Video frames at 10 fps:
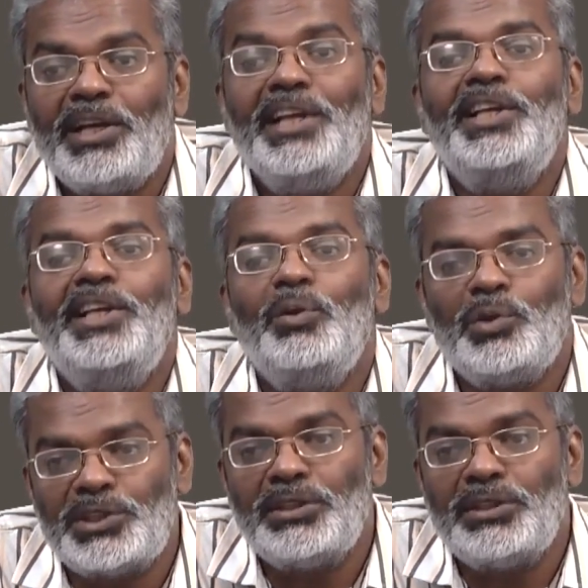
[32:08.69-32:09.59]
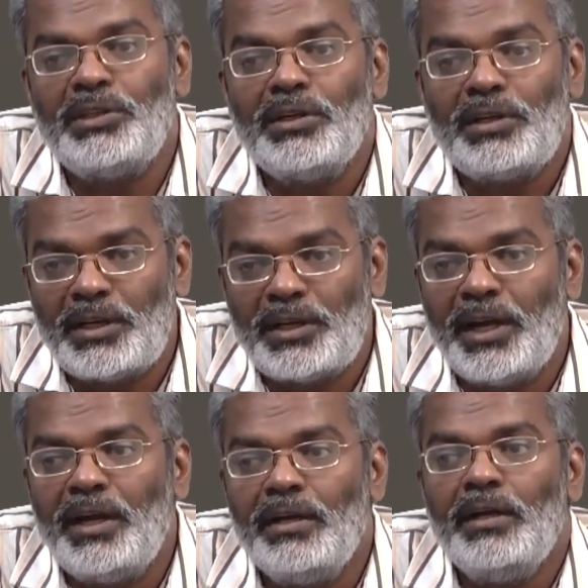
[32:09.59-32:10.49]
Indian Ocean
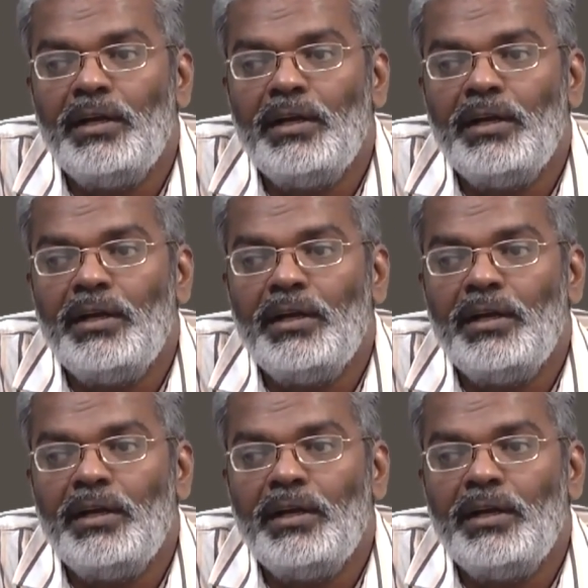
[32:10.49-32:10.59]
trade,